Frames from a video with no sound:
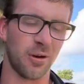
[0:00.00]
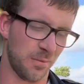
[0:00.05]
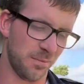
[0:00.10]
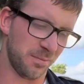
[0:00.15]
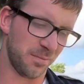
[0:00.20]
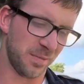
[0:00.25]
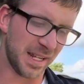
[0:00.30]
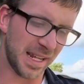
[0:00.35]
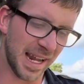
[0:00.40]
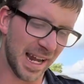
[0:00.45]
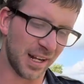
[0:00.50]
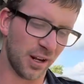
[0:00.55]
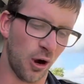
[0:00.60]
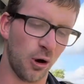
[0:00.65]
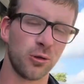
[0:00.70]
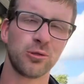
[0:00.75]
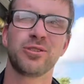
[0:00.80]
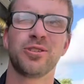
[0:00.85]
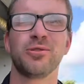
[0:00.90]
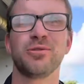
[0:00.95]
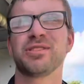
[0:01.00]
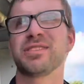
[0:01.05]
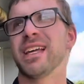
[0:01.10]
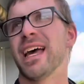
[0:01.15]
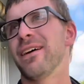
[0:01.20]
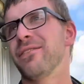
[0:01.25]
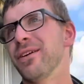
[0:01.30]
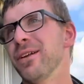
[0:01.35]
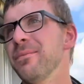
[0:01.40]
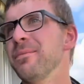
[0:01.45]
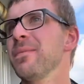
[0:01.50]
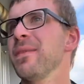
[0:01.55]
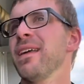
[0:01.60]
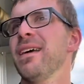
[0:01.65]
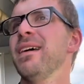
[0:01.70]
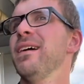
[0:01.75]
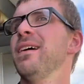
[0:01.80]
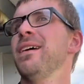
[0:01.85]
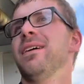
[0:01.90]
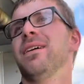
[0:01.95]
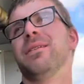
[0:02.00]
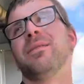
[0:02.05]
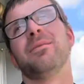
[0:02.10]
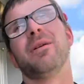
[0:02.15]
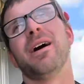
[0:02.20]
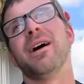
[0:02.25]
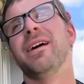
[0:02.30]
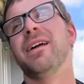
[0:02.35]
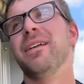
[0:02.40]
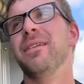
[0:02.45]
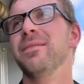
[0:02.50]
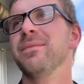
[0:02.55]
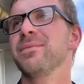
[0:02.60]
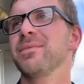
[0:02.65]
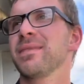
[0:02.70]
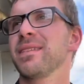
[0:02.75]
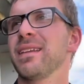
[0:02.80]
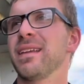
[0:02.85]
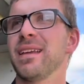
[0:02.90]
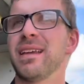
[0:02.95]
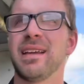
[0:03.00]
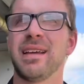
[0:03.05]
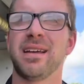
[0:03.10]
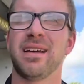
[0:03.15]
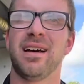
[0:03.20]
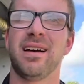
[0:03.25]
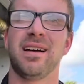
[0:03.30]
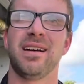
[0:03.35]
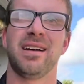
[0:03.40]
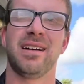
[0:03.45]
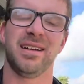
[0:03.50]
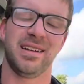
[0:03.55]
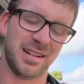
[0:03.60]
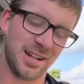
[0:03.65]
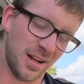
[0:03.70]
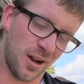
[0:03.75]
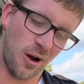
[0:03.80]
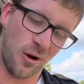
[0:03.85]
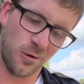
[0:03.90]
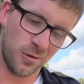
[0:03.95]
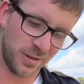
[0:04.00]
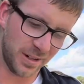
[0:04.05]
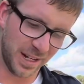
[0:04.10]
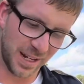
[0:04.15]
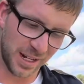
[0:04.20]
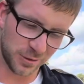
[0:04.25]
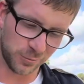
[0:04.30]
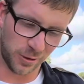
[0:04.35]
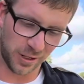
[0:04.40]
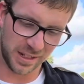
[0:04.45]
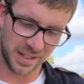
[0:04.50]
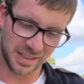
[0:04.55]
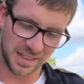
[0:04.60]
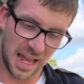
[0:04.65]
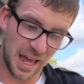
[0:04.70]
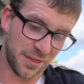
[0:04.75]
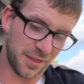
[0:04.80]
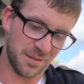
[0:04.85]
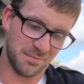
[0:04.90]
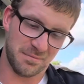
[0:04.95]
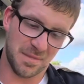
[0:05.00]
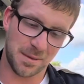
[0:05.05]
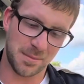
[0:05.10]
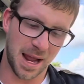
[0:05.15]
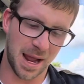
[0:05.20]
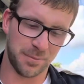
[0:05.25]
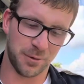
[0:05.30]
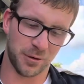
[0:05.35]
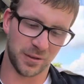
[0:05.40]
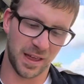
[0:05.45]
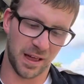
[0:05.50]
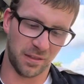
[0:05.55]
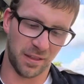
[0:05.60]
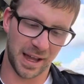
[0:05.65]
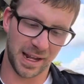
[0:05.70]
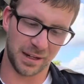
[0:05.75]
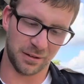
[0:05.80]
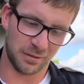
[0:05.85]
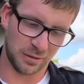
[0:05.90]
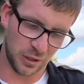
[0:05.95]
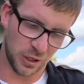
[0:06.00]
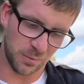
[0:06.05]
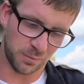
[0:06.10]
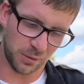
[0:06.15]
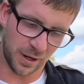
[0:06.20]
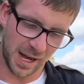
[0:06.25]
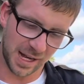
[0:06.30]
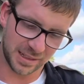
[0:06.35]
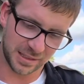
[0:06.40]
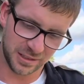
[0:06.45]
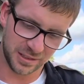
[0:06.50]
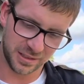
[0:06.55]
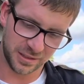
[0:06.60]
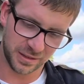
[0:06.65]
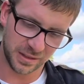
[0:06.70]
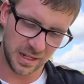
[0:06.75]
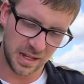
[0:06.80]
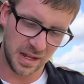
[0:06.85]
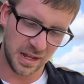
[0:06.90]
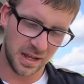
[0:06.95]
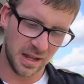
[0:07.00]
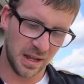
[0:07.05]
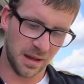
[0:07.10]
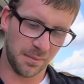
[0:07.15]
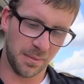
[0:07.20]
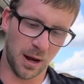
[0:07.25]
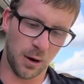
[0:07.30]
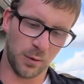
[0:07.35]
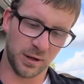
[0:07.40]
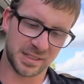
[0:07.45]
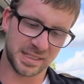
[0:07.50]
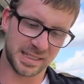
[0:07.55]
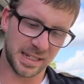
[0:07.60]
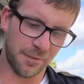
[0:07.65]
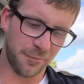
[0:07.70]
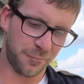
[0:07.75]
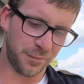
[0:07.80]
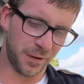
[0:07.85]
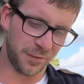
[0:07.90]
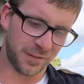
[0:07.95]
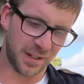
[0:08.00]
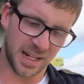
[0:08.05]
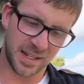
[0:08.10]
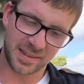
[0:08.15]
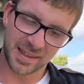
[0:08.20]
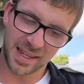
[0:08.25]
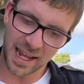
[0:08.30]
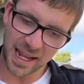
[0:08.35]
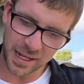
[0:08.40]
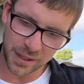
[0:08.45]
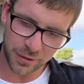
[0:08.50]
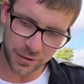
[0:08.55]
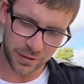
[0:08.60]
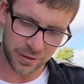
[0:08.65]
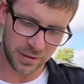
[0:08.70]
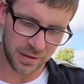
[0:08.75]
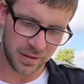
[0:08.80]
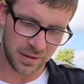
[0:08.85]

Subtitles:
So he had a 027, but it is what it is. I'm happy with that light. Good practice. But I went 750 in the eighth.